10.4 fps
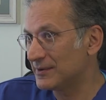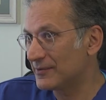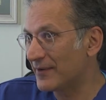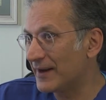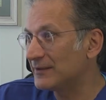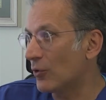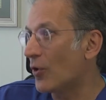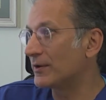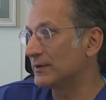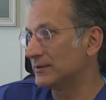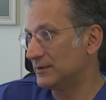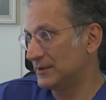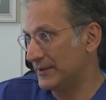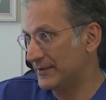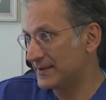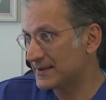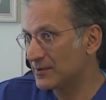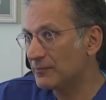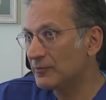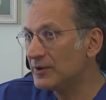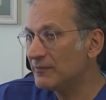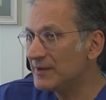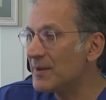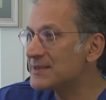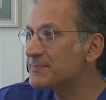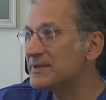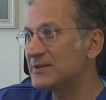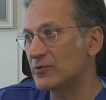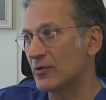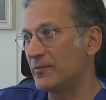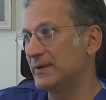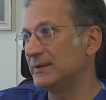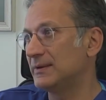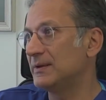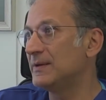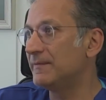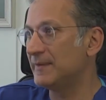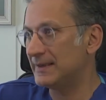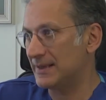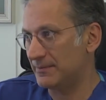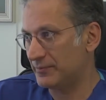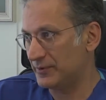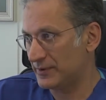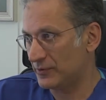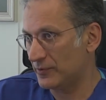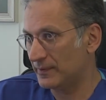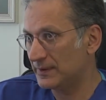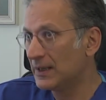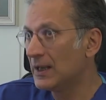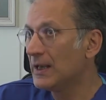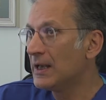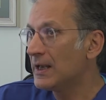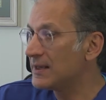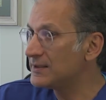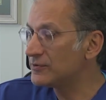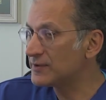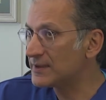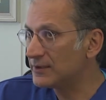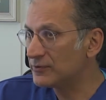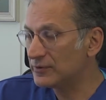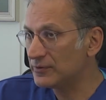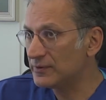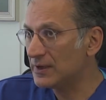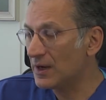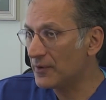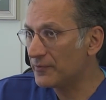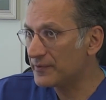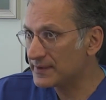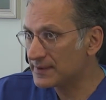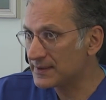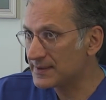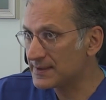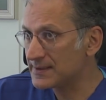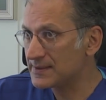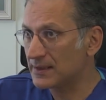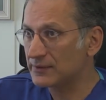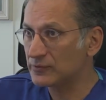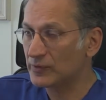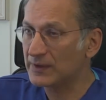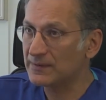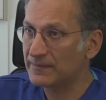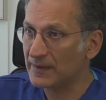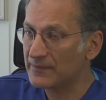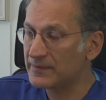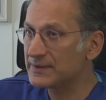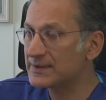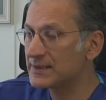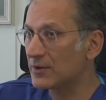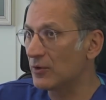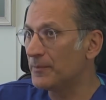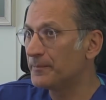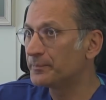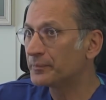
great organ, larynx. So we must preserve it if we can preserve it. As you said, during our residencies like 25 years ago,